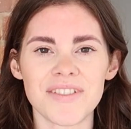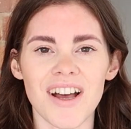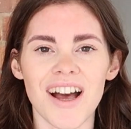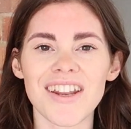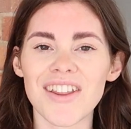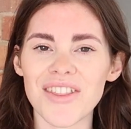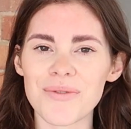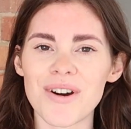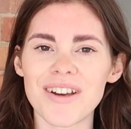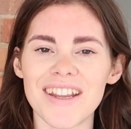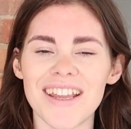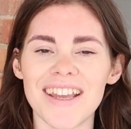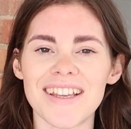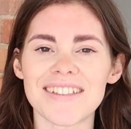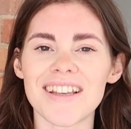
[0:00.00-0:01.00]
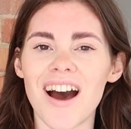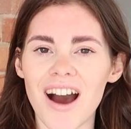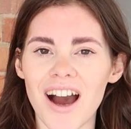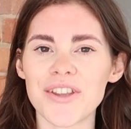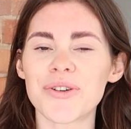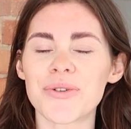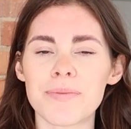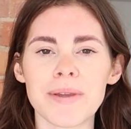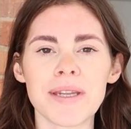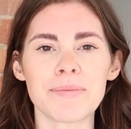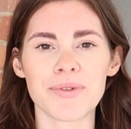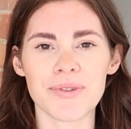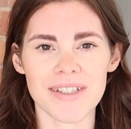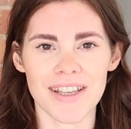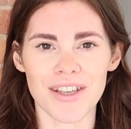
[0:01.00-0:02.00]
Another one is, are your
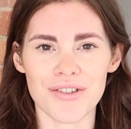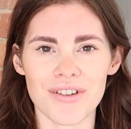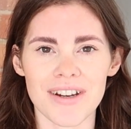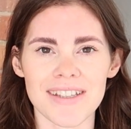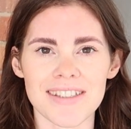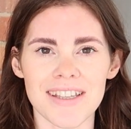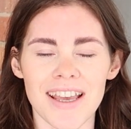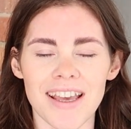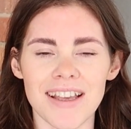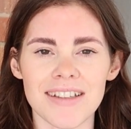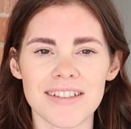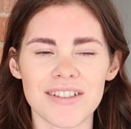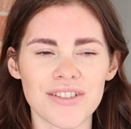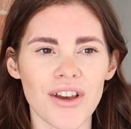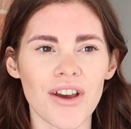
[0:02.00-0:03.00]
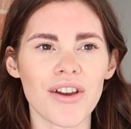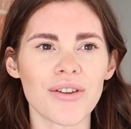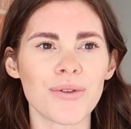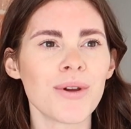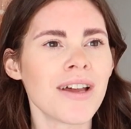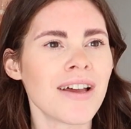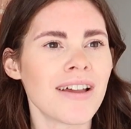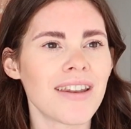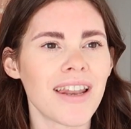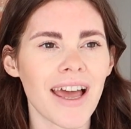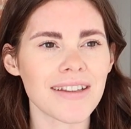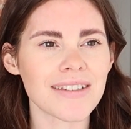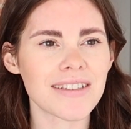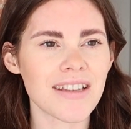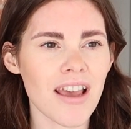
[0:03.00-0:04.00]
minimals increasing? So
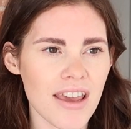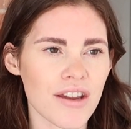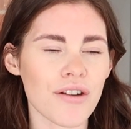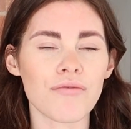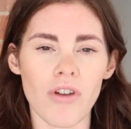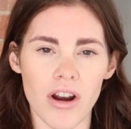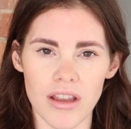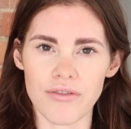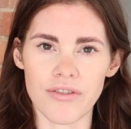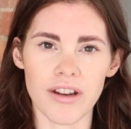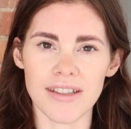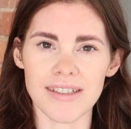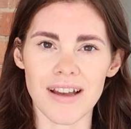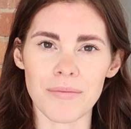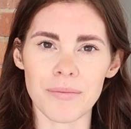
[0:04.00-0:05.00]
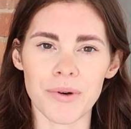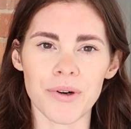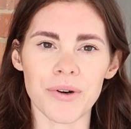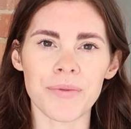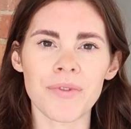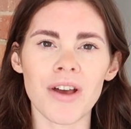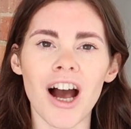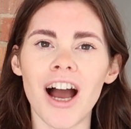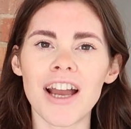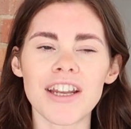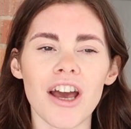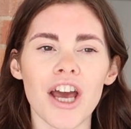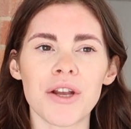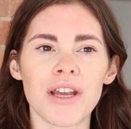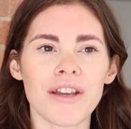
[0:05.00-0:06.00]
let's take running for an example. I
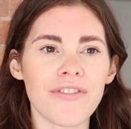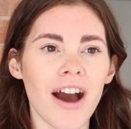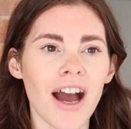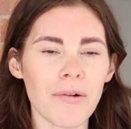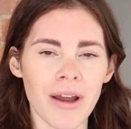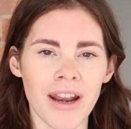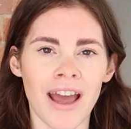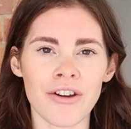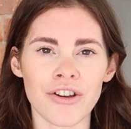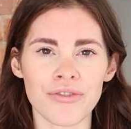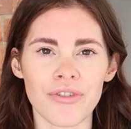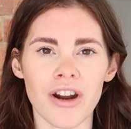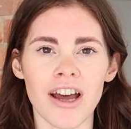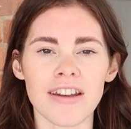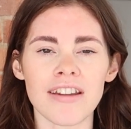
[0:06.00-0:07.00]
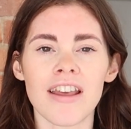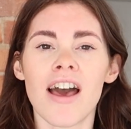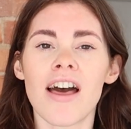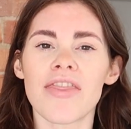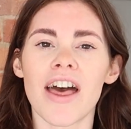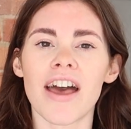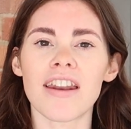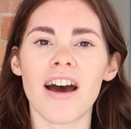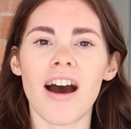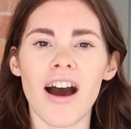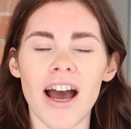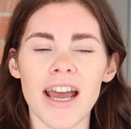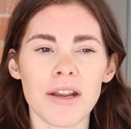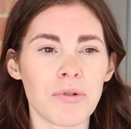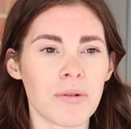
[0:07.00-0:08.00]
know if I went out and run, then
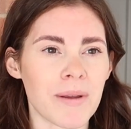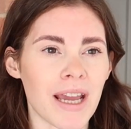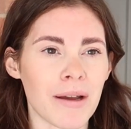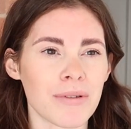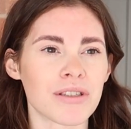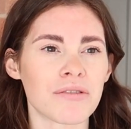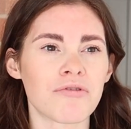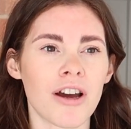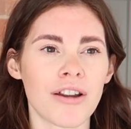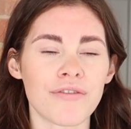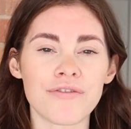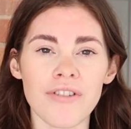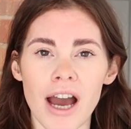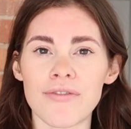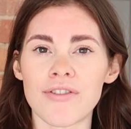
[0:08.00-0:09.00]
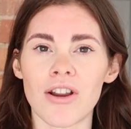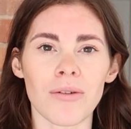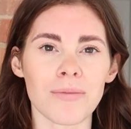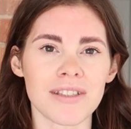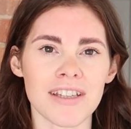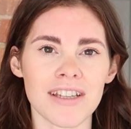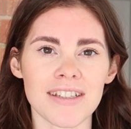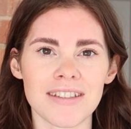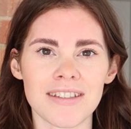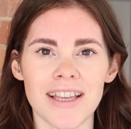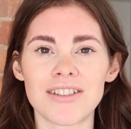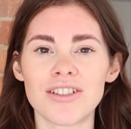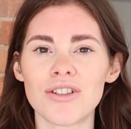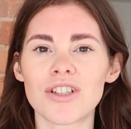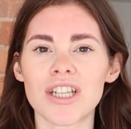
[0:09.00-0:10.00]
I would be able to run 5 kilometers.
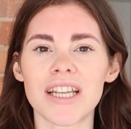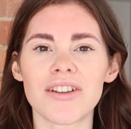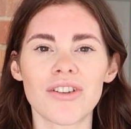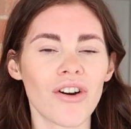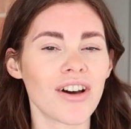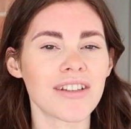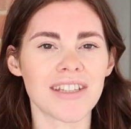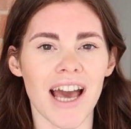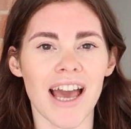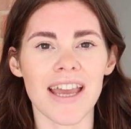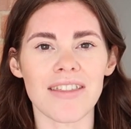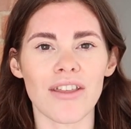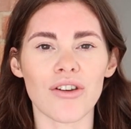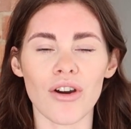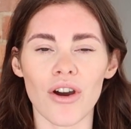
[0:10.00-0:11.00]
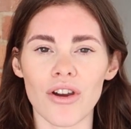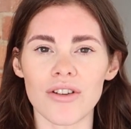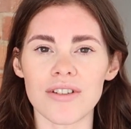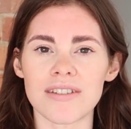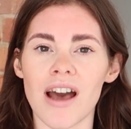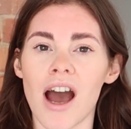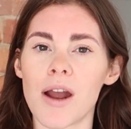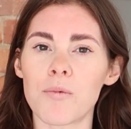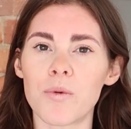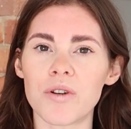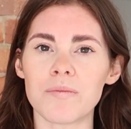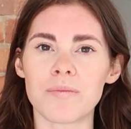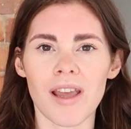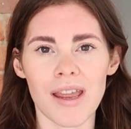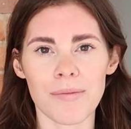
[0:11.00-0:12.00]
There's usually not a day that goes that I
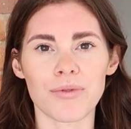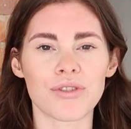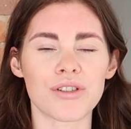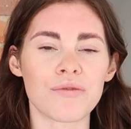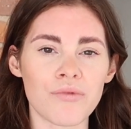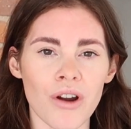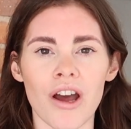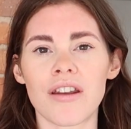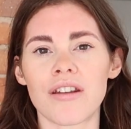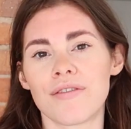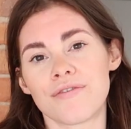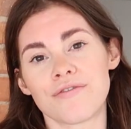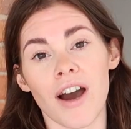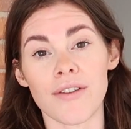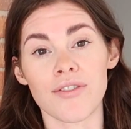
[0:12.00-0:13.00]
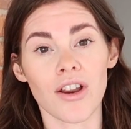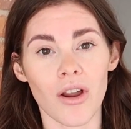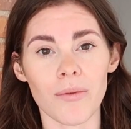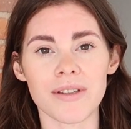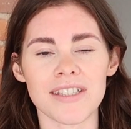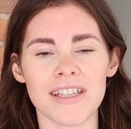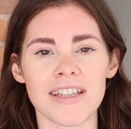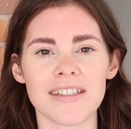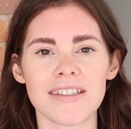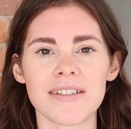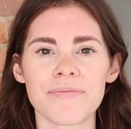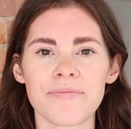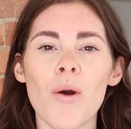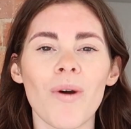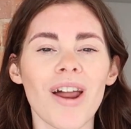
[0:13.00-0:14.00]
wouldn't be able to run 5 kilometers.
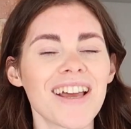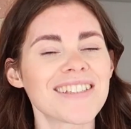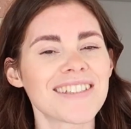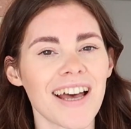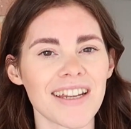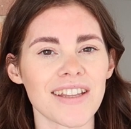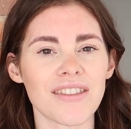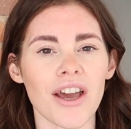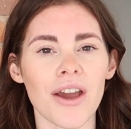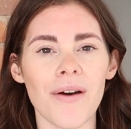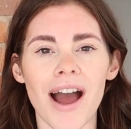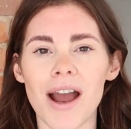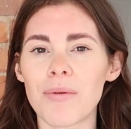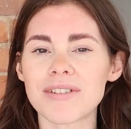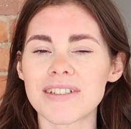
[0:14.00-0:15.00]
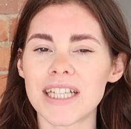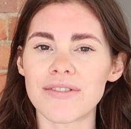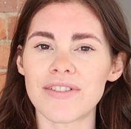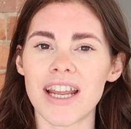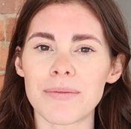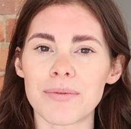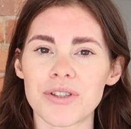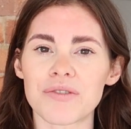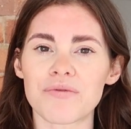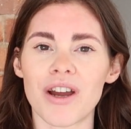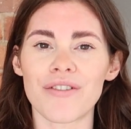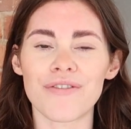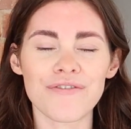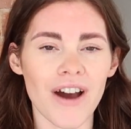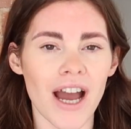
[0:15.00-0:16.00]
When I started though, I wasn't even able to
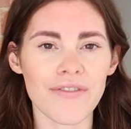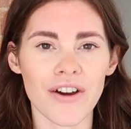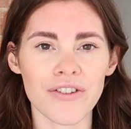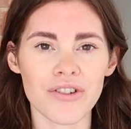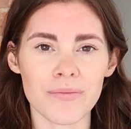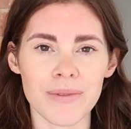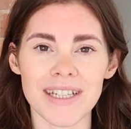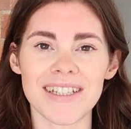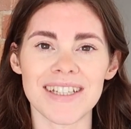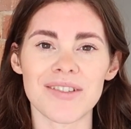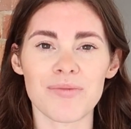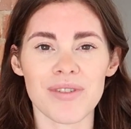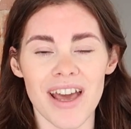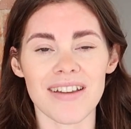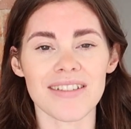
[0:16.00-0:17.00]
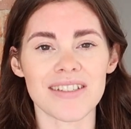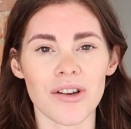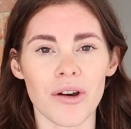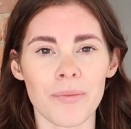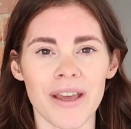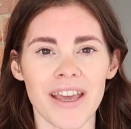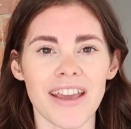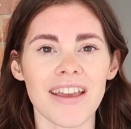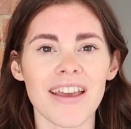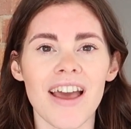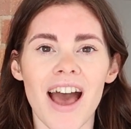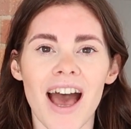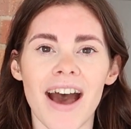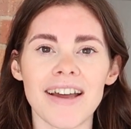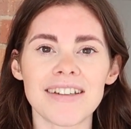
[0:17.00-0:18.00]
run 500 meters without stopping.
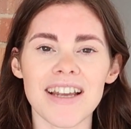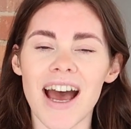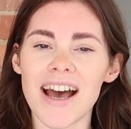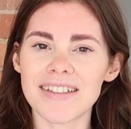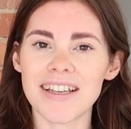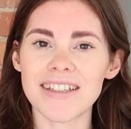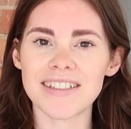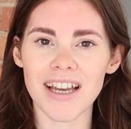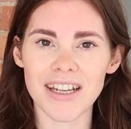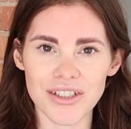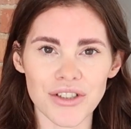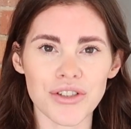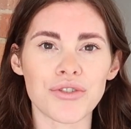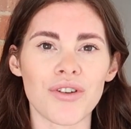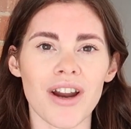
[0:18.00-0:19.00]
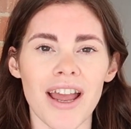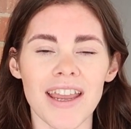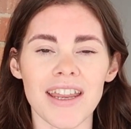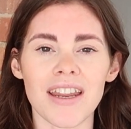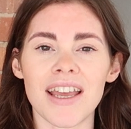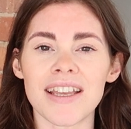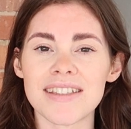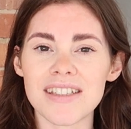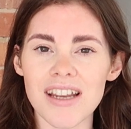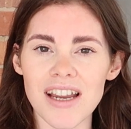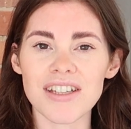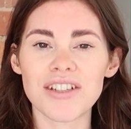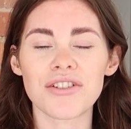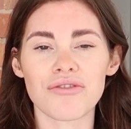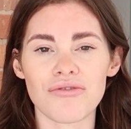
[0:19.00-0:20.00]
And as I started to train, it
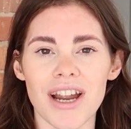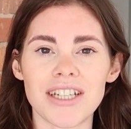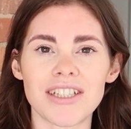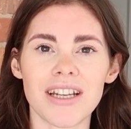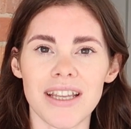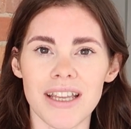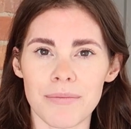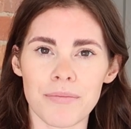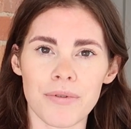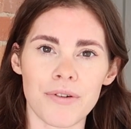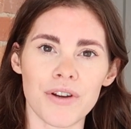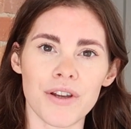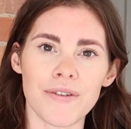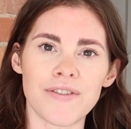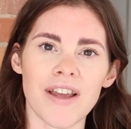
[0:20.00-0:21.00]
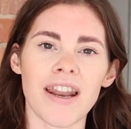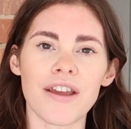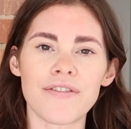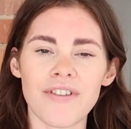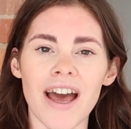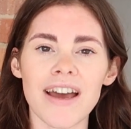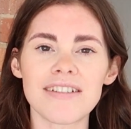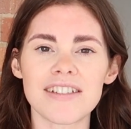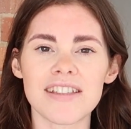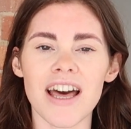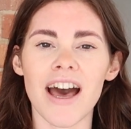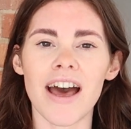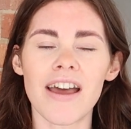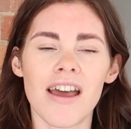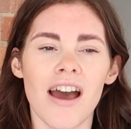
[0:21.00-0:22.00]
started to gradually improve. And I found
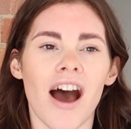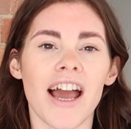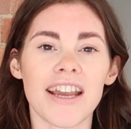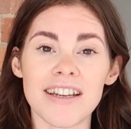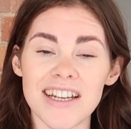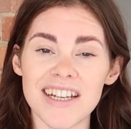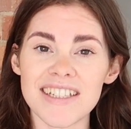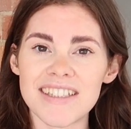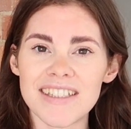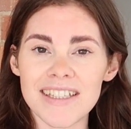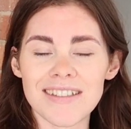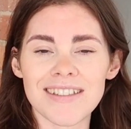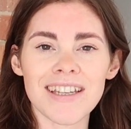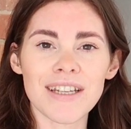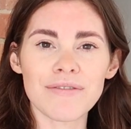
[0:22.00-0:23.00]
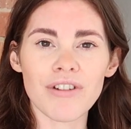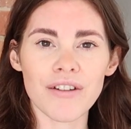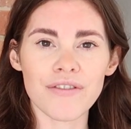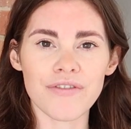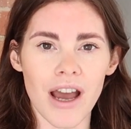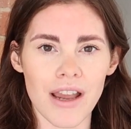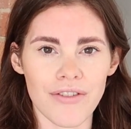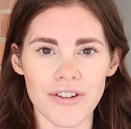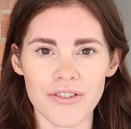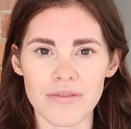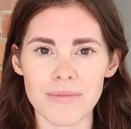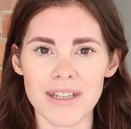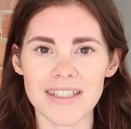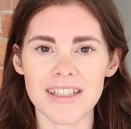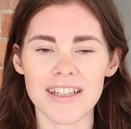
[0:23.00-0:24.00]
that I could consistently run 500
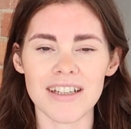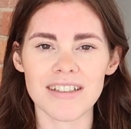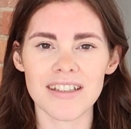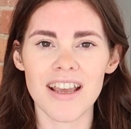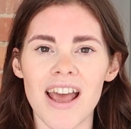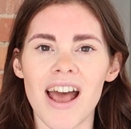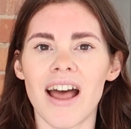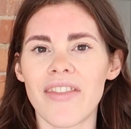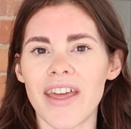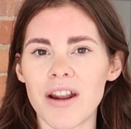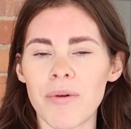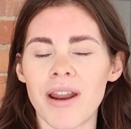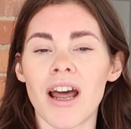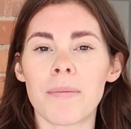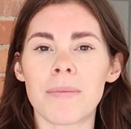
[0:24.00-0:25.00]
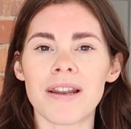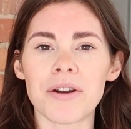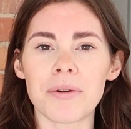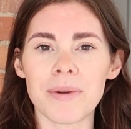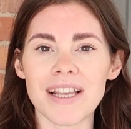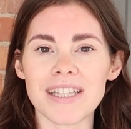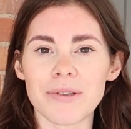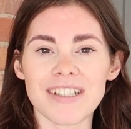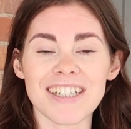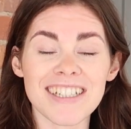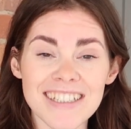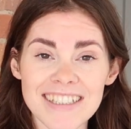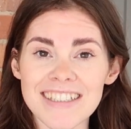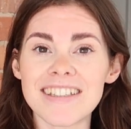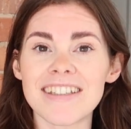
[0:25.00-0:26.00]
meters, and then it went up a little bit, so I could
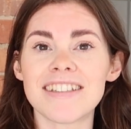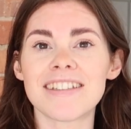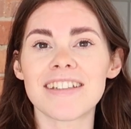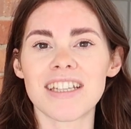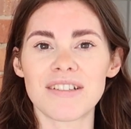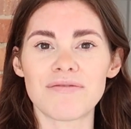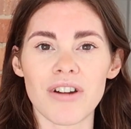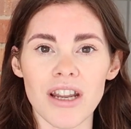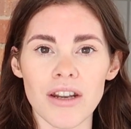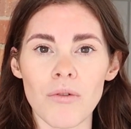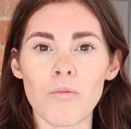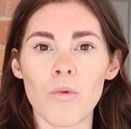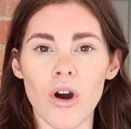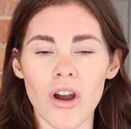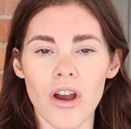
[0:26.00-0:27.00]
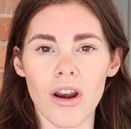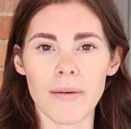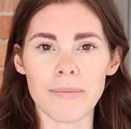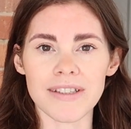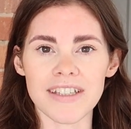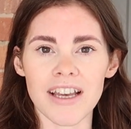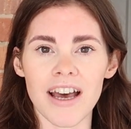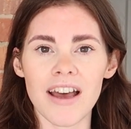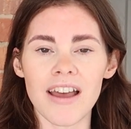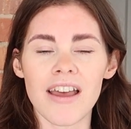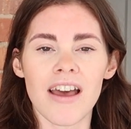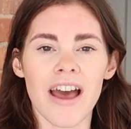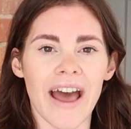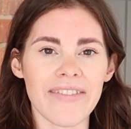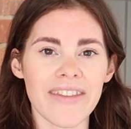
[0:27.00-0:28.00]
consistently run 1 kilometer,
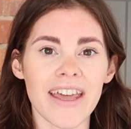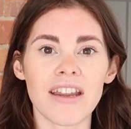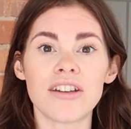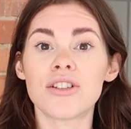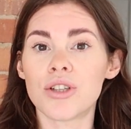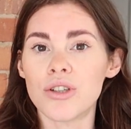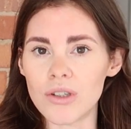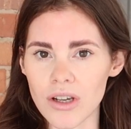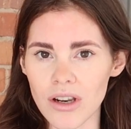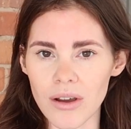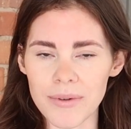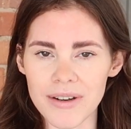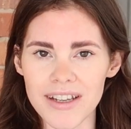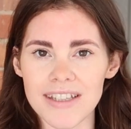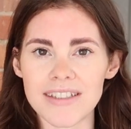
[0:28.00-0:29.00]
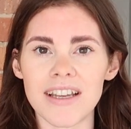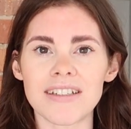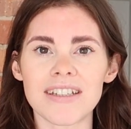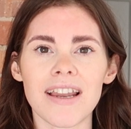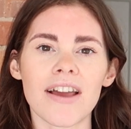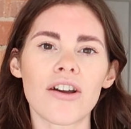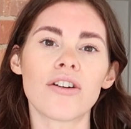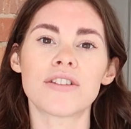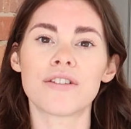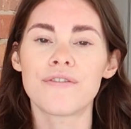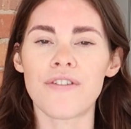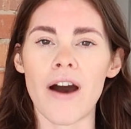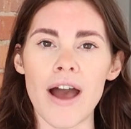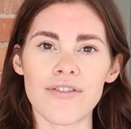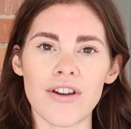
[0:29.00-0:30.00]
and then 2 kilometers, until I got to
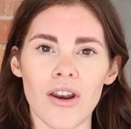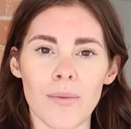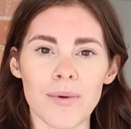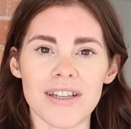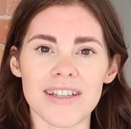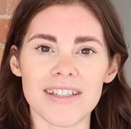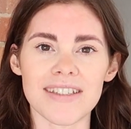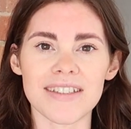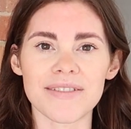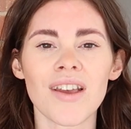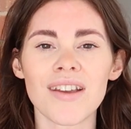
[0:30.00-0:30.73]
5 kilometers.